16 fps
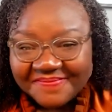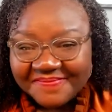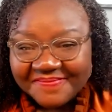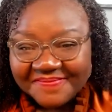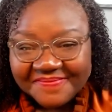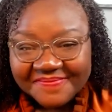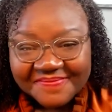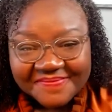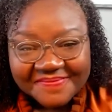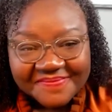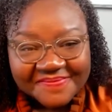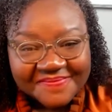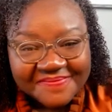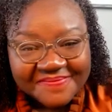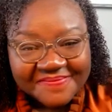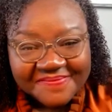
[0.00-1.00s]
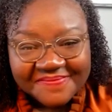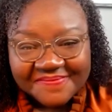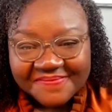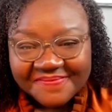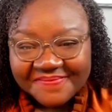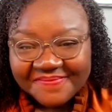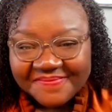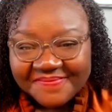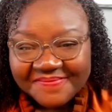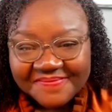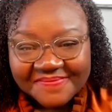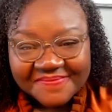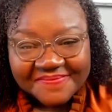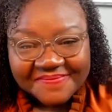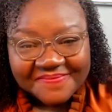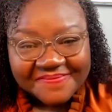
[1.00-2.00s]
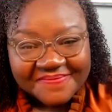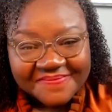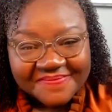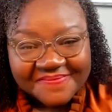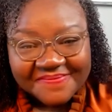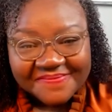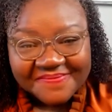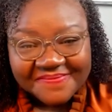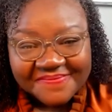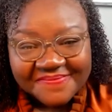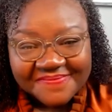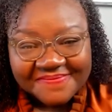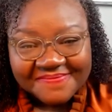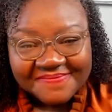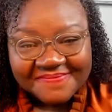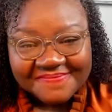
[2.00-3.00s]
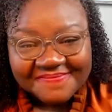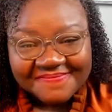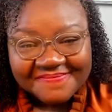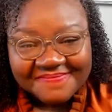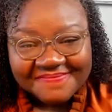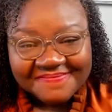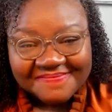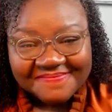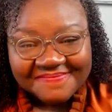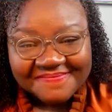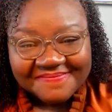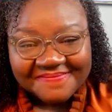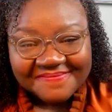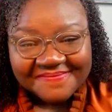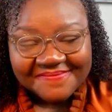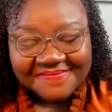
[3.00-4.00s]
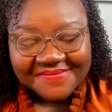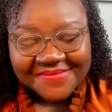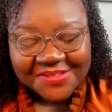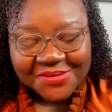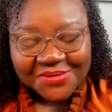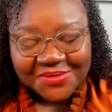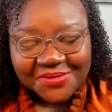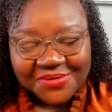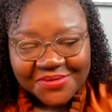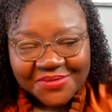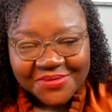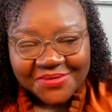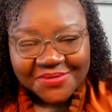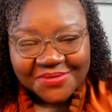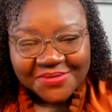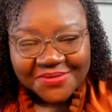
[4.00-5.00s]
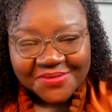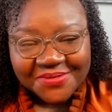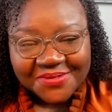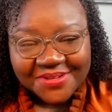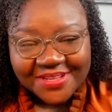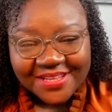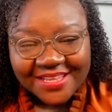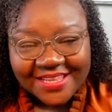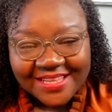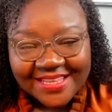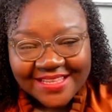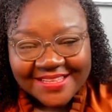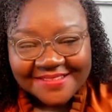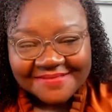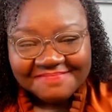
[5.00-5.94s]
[no speech]